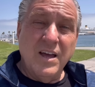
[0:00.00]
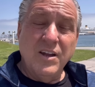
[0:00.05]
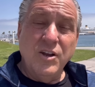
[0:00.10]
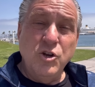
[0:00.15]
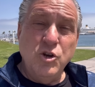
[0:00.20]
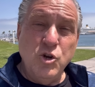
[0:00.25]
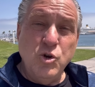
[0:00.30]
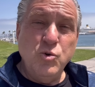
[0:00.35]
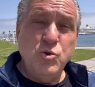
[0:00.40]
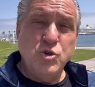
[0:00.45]

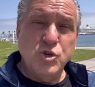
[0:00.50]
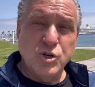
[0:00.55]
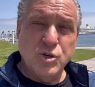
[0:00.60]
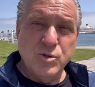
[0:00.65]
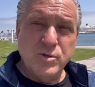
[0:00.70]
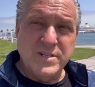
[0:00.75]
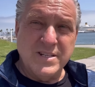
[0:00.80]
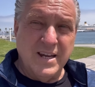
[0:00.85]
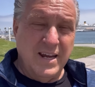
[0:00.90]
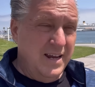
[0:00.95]
New
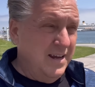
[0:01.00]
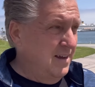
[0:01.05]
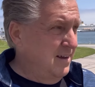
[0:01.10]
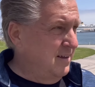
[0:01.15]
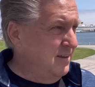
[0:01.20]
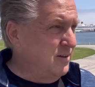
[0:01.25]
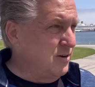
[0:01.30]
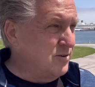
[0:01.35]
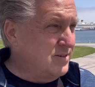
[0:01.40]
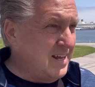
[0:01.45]
Jersey.
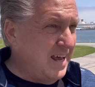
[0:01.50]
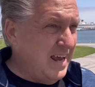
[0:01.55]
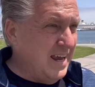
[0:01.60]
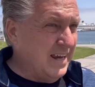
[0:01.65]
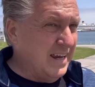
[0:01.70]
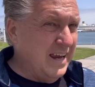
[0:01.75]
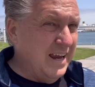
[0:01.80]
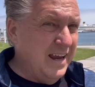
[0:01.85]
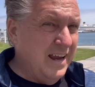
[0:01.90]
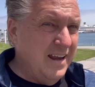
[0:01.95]
They're
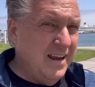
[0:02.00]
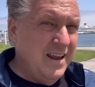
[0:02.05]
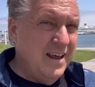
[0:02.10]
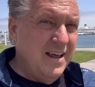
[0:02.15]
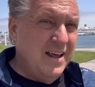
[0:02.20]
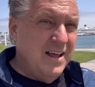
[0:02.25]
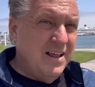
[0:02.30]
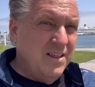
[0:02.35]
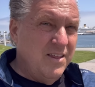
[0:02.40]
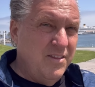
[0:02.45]
taking
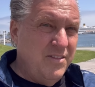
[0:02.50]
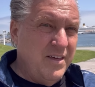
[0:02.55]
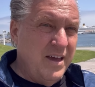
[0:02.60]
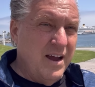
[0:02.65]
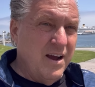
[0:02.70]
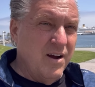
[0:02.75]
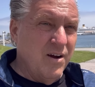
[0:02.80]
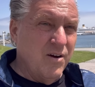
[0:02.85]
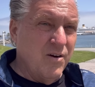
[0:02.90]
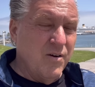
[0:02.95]

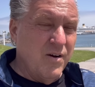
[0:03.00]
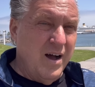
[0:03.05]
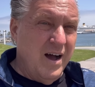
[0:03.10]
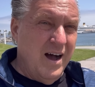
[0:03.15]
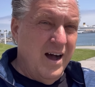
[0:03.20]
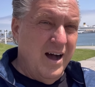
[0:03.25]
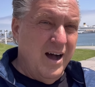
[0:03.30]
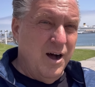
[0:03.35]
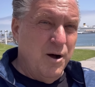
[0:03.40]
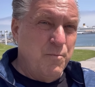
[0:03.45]
their
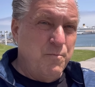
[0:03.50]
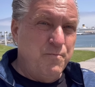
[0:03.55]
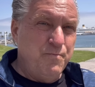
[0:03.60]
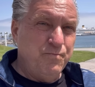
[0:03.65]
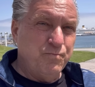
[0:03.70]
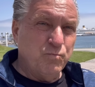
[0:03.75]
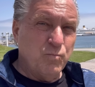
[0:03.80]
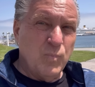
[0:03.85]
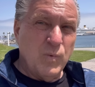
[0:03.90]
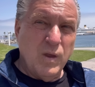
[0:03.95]
um,
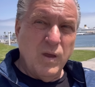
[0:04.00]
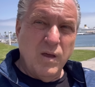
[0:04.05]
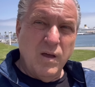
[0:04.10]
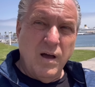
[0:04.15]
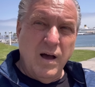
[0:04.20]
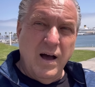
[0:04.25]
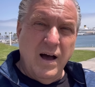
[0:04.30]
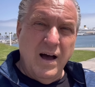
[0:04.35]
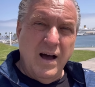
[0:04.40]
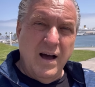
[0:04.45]

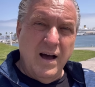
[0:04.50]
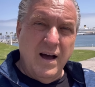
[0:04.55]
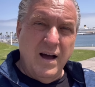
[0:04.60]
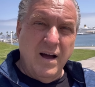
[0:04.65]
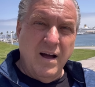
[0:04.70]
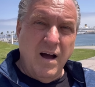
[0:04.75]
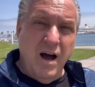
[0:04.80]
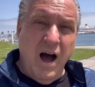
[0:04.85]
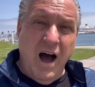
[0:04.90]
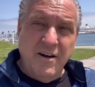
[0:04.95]

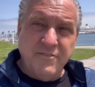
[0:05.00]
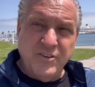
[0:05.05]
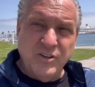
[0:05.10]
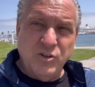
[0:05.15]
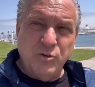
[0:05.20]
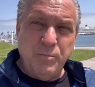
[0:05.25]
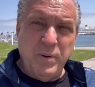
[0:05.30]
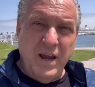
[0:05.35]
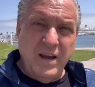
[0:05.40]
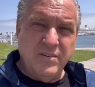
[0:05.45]
uh, office
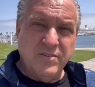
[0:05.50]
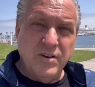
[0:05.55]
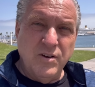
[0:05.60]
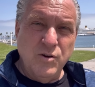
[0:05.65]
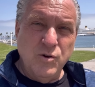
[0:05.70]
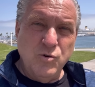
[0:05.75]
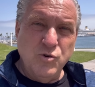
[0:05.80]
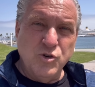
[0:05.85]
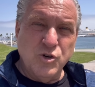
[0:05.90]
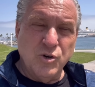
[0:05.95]
space in
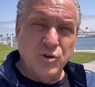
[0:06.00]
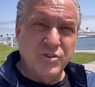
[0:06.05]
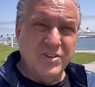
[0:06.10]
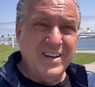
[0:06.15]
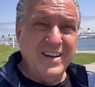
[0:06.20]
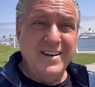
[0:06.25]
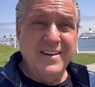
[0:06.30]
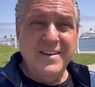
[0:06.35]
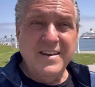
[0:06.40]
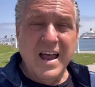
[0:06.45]
New
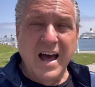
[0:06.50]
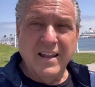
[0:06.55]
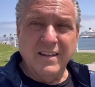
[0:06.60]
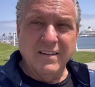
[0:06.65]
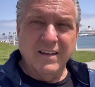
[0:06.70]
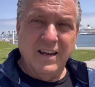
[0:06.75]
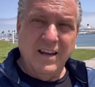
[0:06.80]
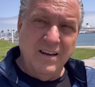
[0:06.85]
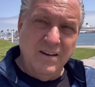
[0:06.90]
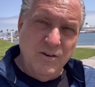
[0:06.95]
Jersey,
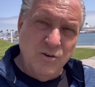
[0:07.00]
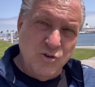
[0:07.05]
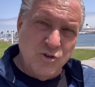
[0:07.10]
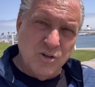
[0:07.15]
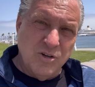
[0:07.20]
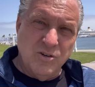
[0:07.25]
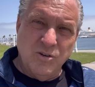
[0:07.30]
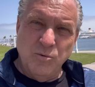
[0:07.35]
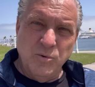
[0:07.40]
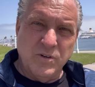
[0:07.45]
Nutley, New
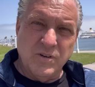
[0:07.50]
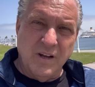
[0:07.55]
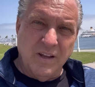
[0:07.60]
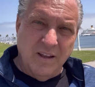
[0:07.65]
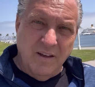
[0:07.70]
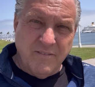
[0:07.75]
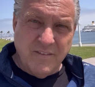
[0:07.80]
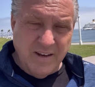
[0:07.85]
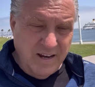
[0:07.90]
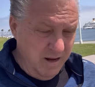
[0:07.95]
Jersey, which I
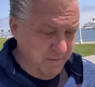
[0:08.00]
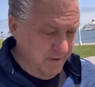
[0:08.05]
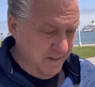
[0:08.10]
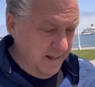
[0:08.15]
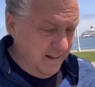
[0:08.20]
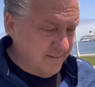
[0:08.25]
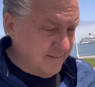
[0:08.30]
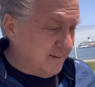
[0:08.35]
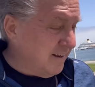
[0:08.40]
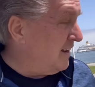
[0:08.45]
love the name of
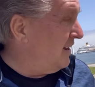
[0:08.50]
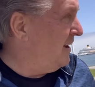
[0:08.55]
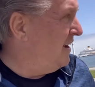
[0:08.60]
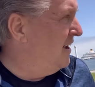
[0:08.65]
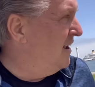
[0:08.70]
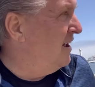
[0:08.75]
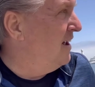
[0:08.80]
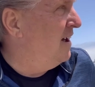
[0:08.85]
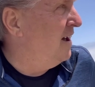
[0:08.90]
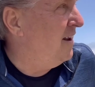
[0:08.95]
that city,
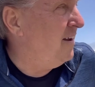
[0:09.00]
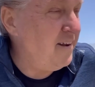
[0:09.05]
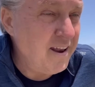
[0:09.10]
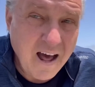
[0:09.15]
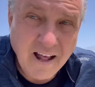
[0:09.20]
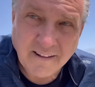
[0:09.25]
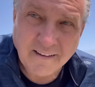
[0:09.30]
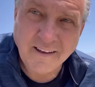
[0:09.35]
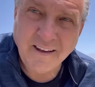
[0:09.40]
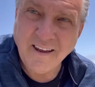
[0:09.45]

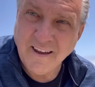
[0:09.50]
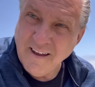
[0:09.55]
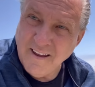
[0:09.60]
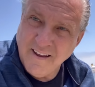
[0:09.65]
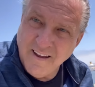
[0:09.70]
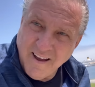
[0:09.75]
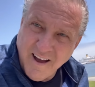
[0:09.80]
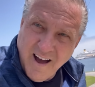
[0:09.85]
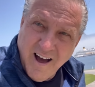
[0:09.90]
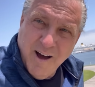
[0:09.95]
Nutley,
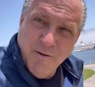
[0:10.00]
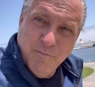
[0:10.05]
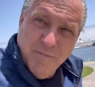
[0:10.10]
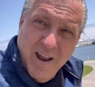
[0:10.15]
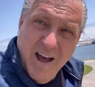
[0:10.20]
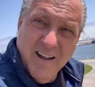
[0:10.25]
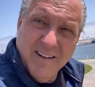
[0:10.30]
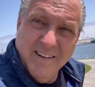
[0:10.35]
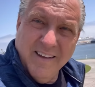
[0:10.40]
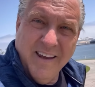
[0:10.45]
um,
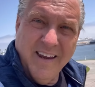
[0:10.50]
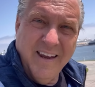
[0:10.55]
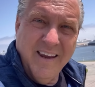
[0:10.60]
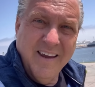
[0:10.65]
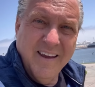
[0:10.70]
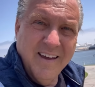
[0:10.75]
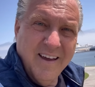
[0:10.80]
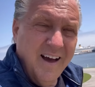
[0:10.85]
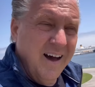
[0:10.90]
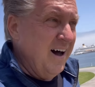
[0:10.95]
Nutley,
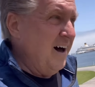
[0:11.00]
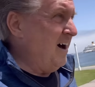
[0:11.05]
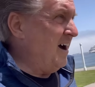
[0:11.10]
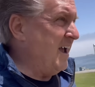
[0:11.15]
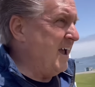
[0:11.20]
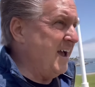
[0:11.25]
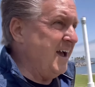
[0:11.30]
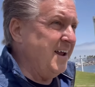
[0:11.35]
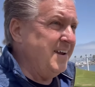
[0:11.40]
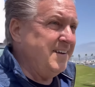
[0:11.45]
uh,
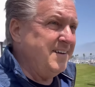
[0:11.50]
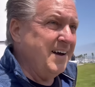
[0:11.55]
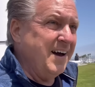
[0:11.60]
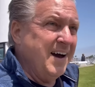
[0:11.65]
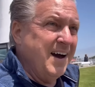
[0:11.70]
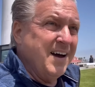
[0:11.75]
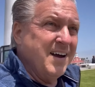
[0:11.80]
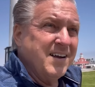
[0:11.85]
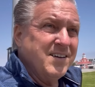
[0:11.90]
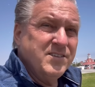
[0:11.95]
and
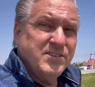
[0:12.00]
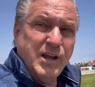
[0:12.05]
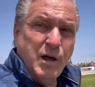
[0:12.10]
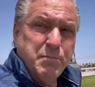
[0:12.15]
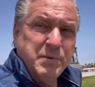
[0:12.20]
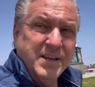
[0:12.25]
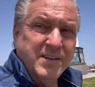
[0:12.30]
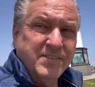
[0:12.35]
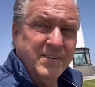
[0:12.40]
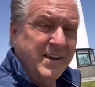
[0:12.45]
uh,
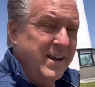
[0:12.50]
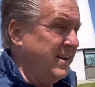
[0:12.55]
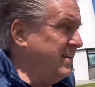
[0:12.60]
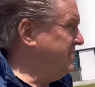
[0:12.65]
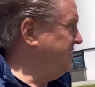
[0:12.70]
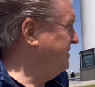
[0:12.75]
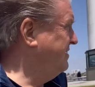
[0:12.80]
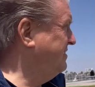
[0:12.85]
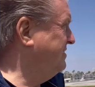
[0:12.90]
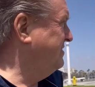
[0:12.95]
subleasing it,
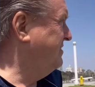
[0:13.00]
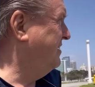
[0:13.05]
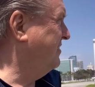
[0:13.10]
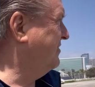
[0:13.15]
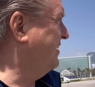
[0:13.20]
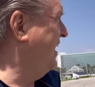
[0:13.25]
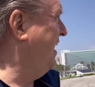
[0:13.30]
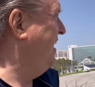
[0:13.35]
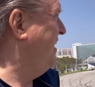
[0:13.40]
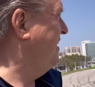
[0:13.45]

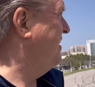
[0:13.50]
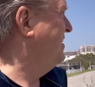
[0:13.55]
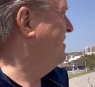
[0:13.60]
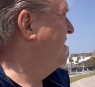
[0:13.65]
okay?